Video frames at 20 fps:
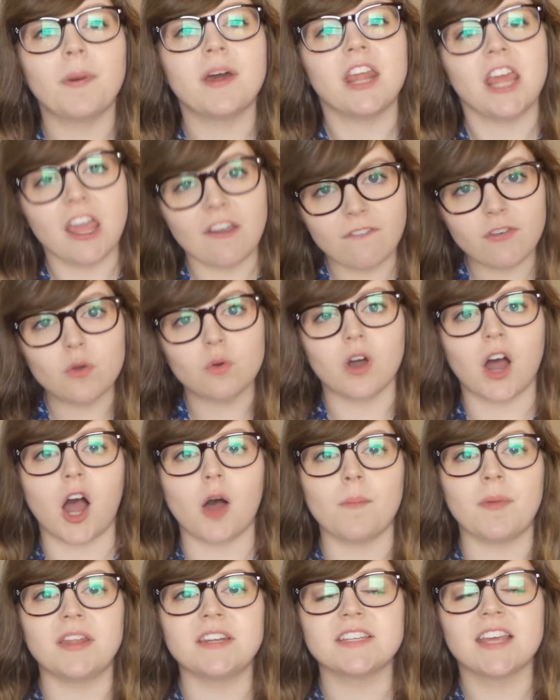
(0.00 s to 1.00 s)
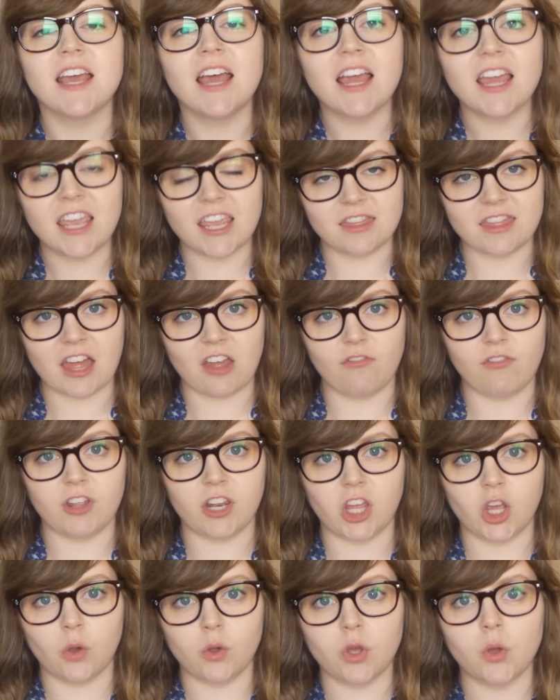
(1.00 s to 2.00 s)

But if you comment in that video,